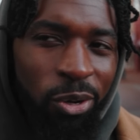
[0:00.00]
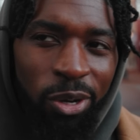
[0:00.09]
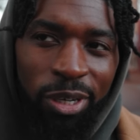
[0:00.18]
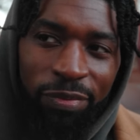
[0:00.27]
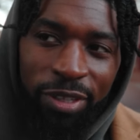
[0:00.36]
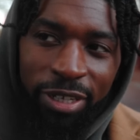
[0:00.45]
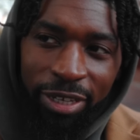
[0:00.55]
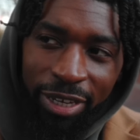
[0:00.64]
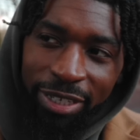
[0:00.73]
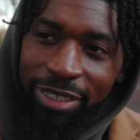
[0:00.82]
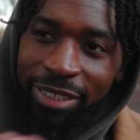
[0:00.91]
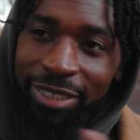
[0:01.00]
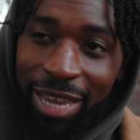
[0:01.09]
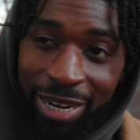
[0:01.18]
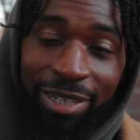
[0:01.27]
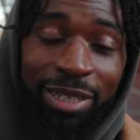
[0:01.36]
All of the
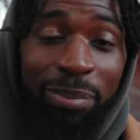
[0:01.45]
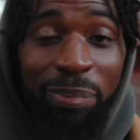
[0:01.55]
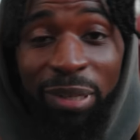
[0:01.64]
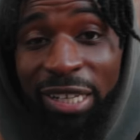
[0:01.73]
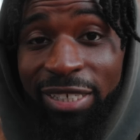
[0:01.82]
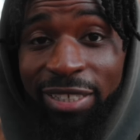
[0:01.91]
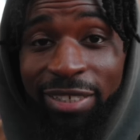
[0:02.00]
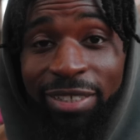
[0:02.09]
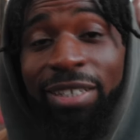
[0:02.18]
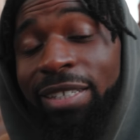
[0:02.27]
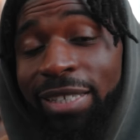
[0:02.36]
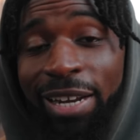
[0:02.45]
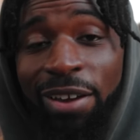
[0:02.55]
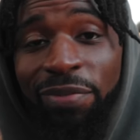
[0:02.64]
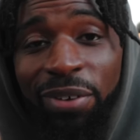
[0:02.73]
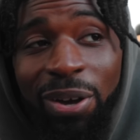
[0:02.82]
aesthetically pleasing scenes that
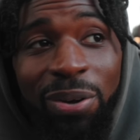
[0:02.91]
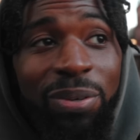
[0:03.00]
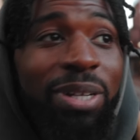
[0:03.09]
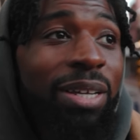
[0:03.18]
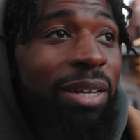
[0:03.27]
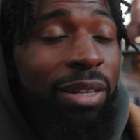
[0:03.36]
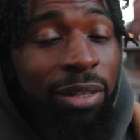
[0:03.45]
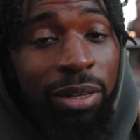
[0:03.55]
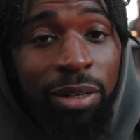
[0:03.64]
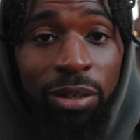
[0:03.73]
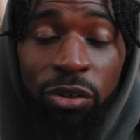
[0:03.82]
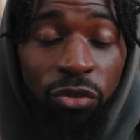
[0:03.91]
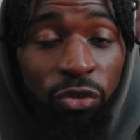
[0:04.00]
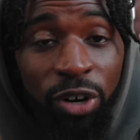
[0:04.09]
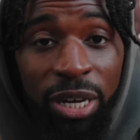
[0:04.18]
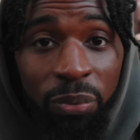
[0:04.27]
I found look
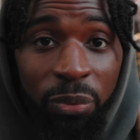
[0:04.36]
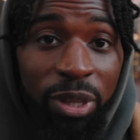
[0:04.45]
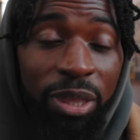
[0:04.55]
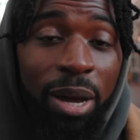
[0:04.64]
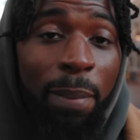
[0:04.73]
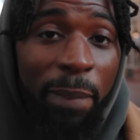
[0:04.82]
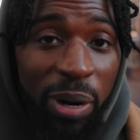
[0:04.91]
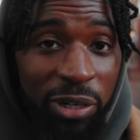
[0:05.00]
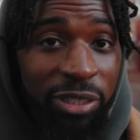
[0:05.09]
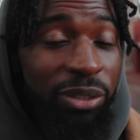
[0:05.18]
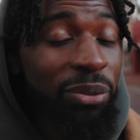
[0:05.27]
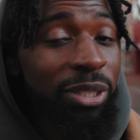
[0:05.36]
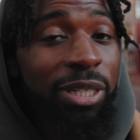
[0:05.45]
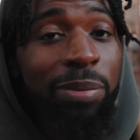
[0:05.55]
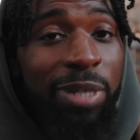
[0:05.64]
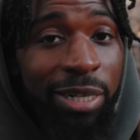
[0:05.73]
great with a person or a
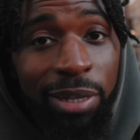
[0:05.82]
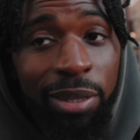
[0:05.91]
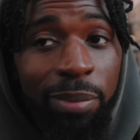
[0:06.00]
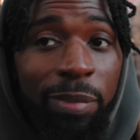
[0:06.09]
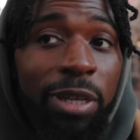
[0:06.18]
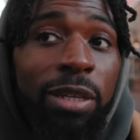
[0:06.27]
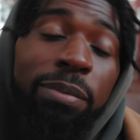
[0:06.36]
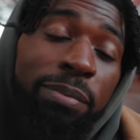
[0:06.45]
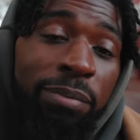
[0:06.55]
subject in them, man.